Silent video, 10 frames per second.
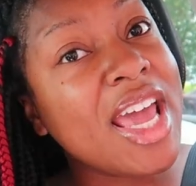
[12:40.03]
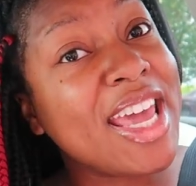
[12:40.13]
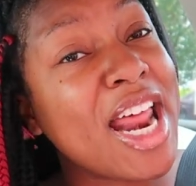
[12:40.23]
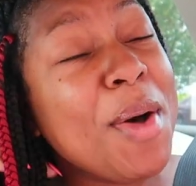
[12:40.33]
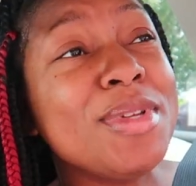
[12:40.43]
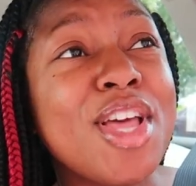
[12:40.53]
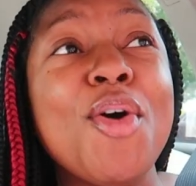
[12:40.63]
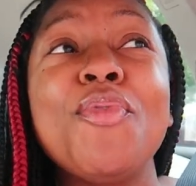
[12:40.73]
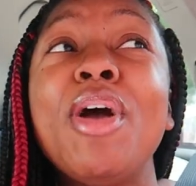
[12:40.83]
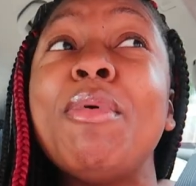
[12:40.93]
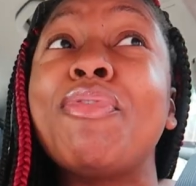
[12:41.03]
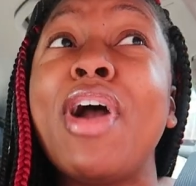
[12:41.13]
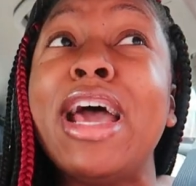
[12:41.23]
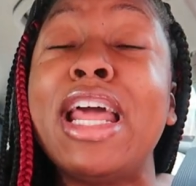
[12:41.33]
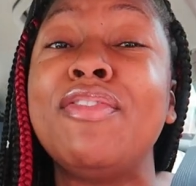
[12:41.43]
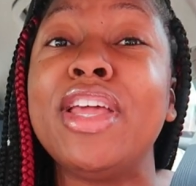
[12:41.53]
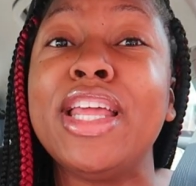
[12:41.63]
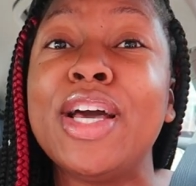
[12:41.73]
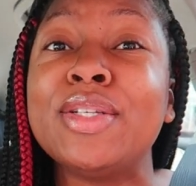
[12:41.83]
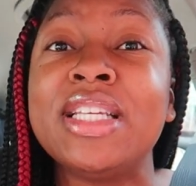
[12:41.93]
And I was going to film a Friday
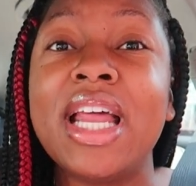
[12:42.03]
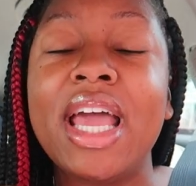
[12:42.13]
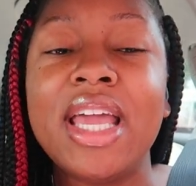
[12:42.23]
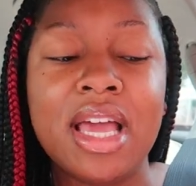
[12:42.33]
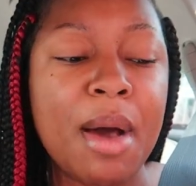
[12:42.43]
video today.